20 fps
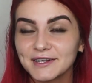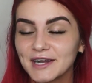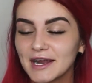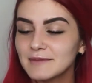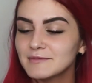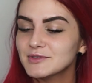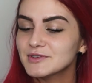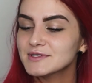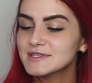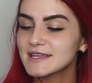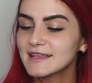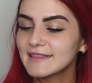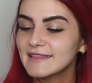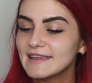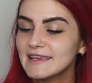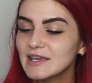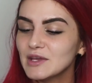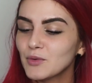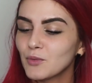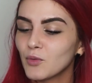I'm using
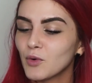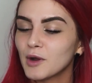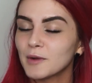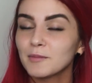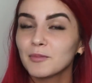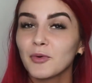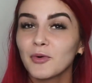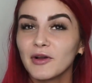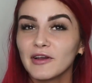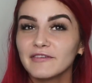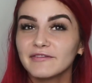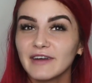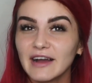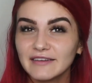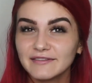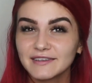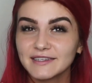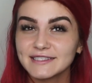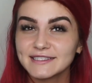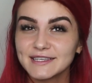the
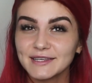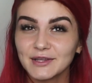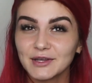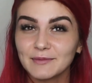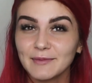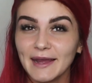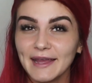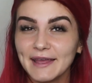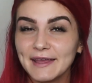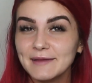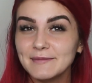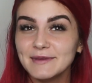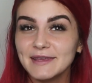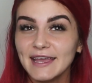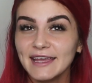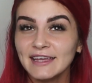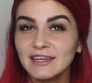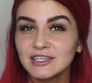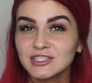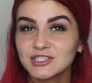1.5 concealer by
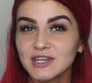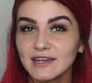ABH.